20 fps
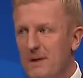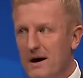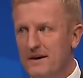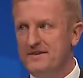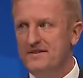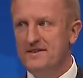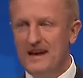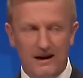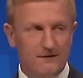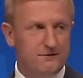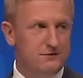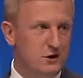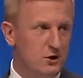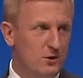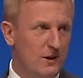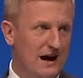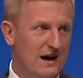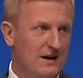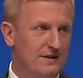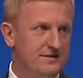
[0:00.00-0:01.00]
must have
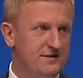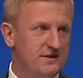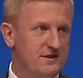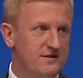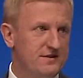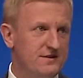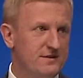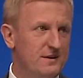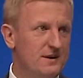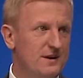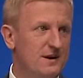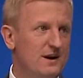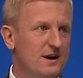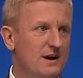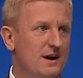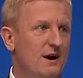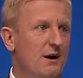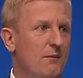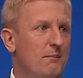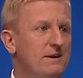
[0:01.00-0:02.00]
new houses.
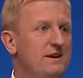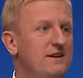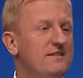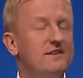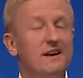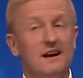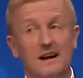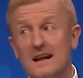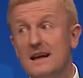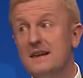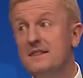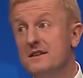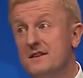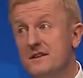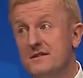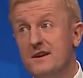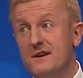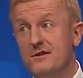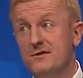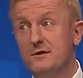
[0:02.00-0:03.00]
but it's clear that
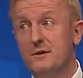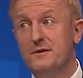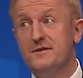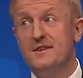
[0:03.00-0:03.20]
additional